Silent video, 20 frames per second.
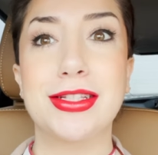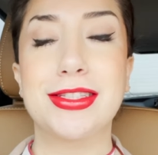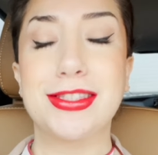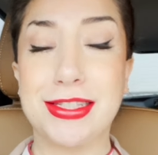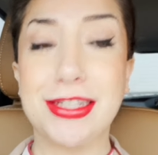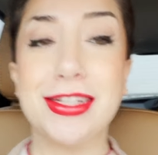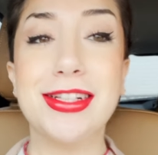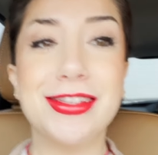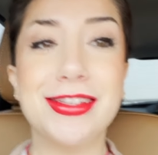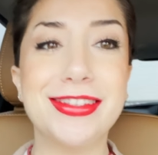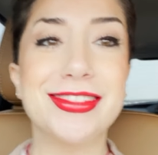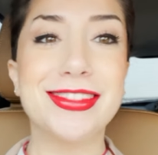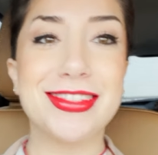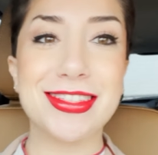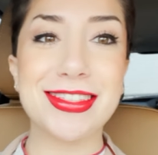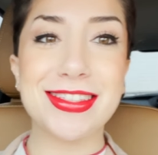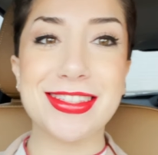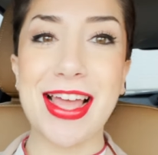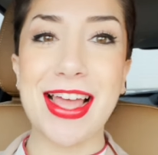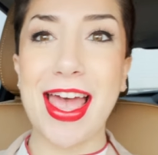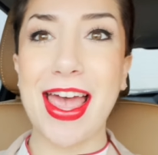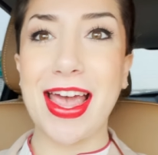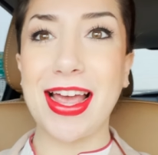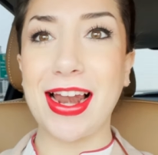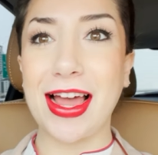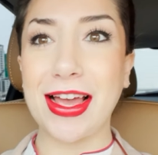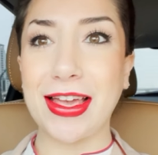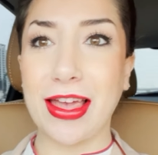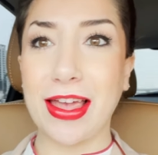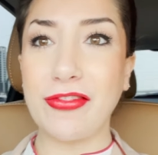till this day.
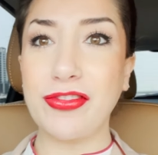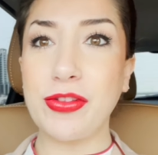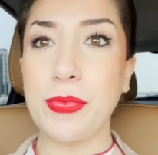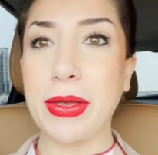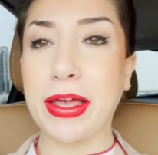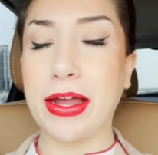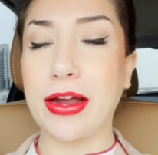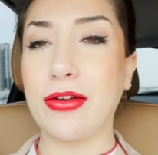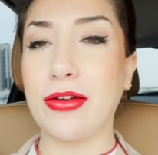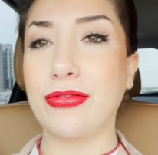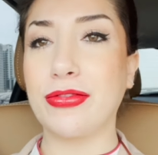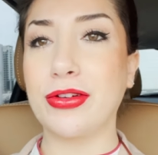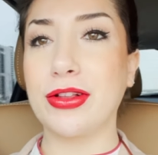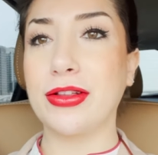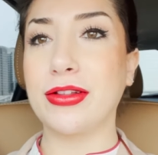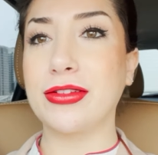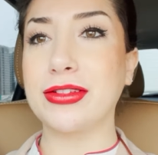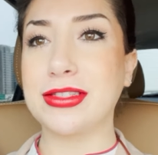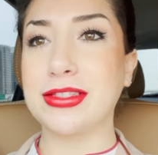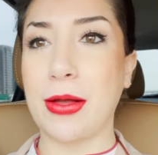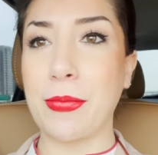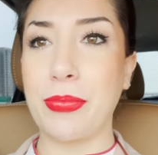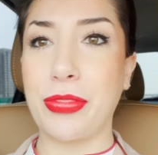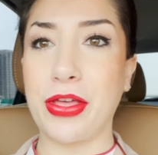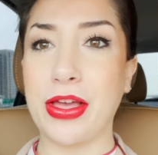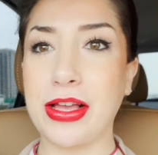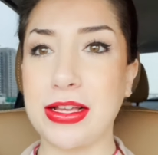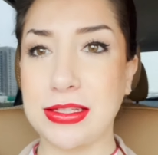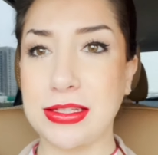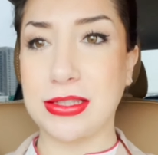Like, you have to be careful with some
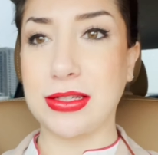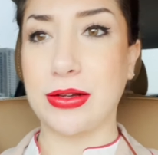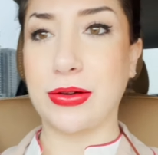things,